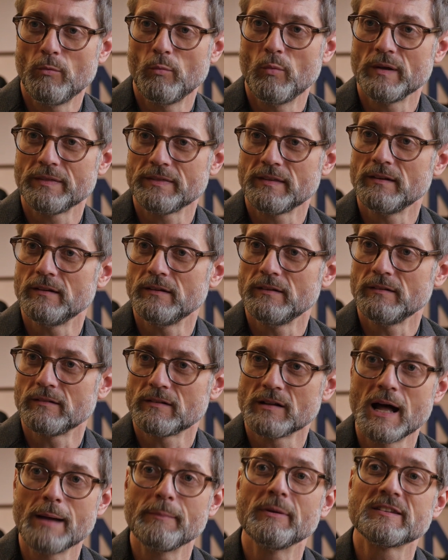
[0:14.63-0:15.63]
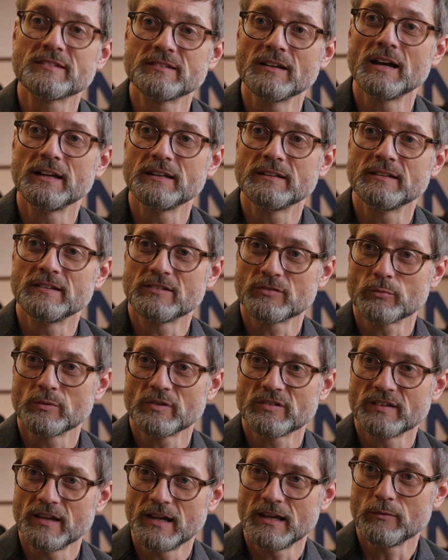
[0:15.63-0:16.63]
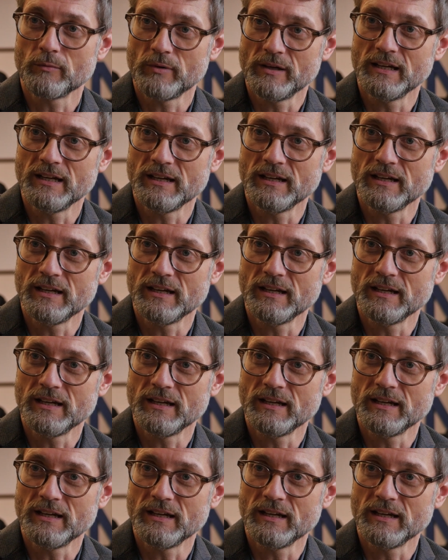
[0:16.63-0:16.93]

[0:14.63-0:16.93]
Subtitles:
what the climate scientists were saying we